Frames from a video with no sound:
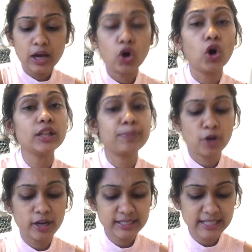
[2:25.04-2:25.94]
all the
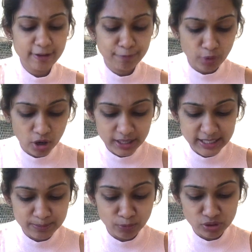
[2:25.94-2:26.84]
products that I've bought
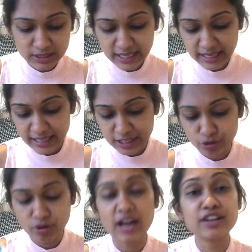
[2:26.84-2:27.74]
is mostly like,
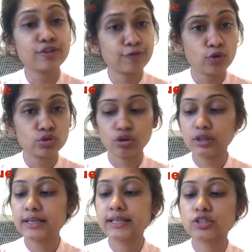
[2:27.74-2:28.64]
you know, under
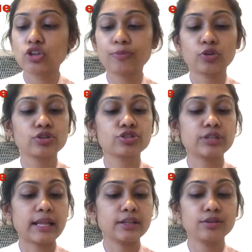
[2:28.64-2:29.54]
$4, so I'm going to
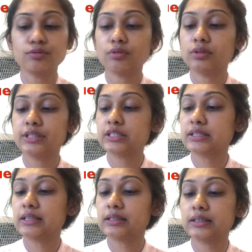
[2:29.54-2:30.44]
tell you all these
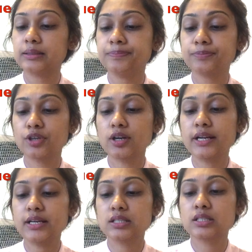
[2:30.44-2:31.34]

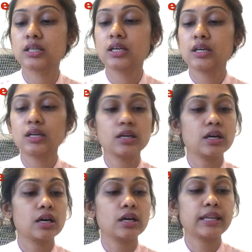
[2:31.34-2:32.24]
products
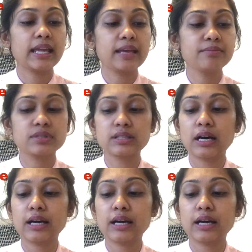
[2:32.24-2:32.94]
names.